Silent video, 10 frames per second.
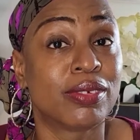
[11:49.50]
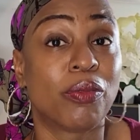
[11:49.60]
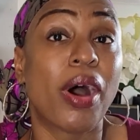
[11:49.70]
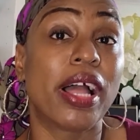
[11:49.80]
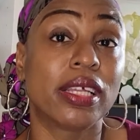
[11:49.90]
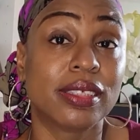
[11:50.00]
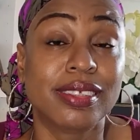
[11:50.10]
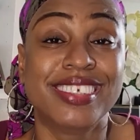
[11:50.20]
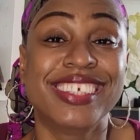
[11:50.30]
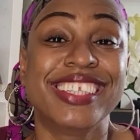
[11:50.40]
Why?
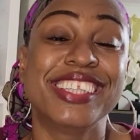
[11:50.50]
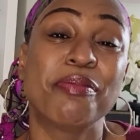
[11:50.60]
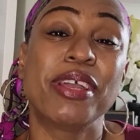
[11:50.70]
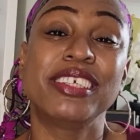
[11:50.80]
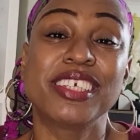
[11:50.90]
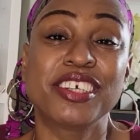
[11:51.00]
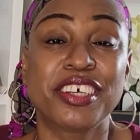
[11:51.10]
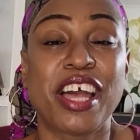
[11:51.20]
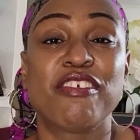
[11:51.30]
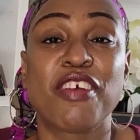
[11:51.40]
The patient
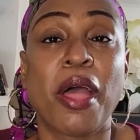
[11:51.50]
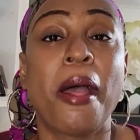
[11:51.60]
could have